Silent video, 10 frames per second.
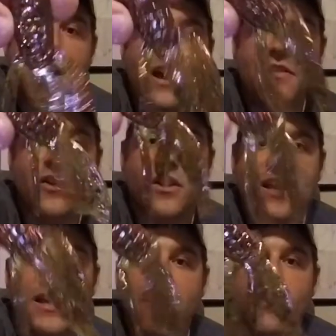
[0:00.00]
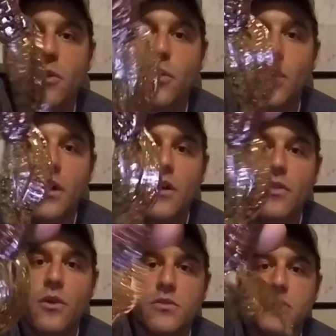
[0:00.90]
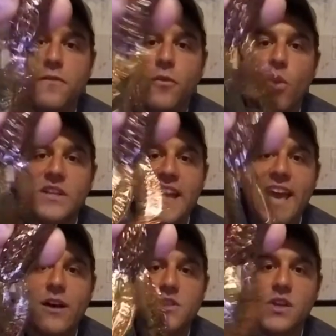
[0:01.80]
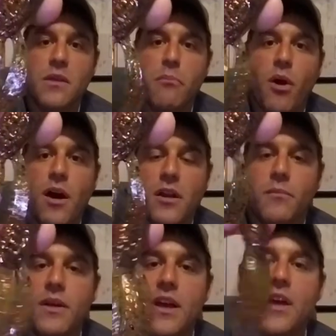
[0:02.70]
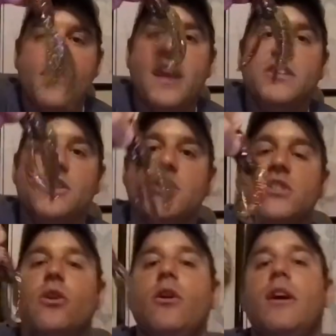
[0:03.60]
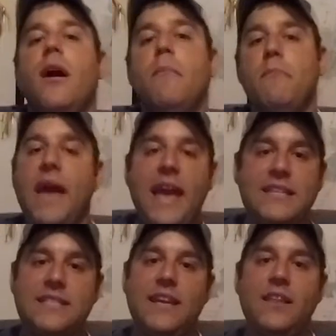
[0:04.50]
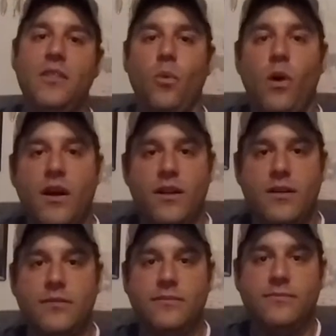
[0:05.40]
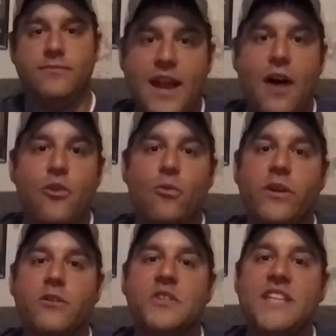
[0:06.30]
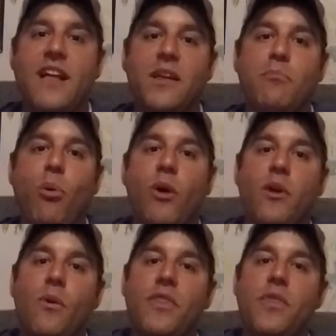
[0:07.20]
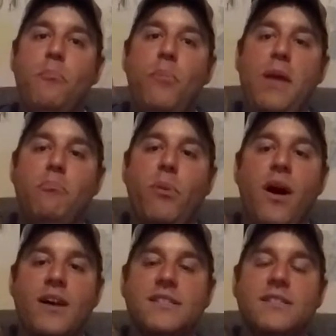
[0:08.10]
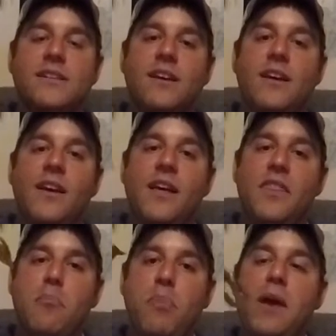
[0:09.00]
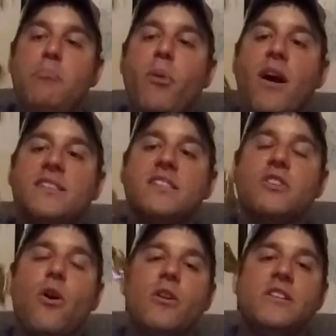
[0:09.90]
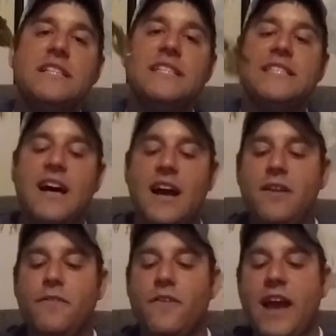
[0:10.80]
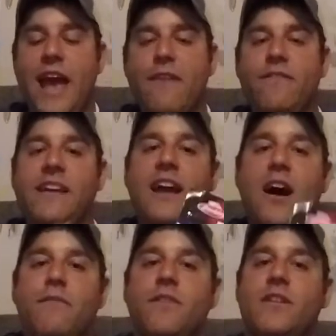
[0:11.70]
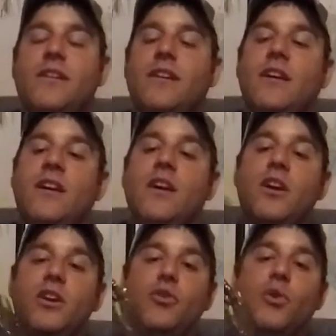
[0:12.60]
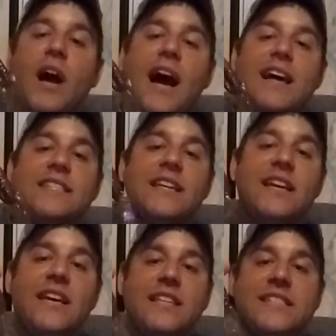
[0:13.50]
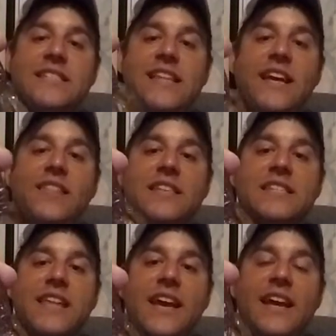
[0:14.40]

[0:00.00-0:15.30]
and they're going to give you those four tails on the bottom that just look amazing in the water. Now, the real selling point with the Pit Boss, the Pit Bosses are designed for heavy cover. You guys can stick this thing